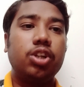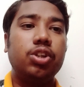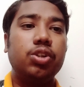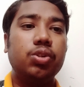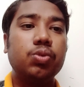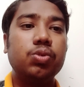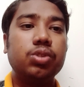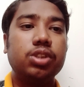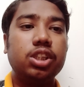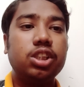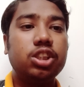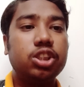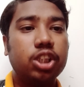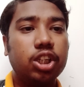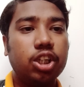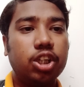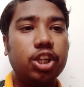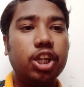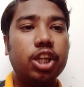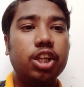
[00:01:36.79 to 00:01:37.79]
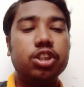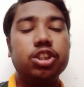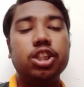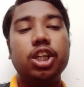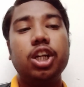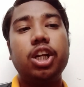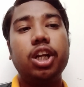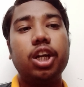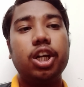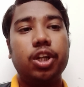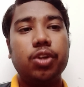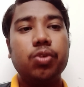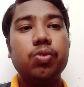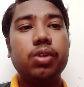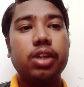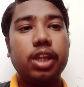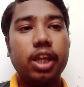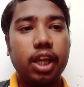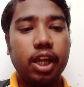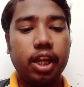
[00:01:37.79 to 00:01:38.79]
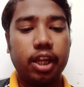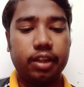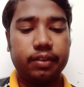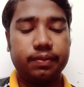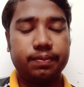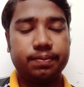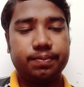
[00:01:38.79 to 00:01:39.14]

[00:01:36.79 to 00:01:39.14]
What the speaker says: using generative AI.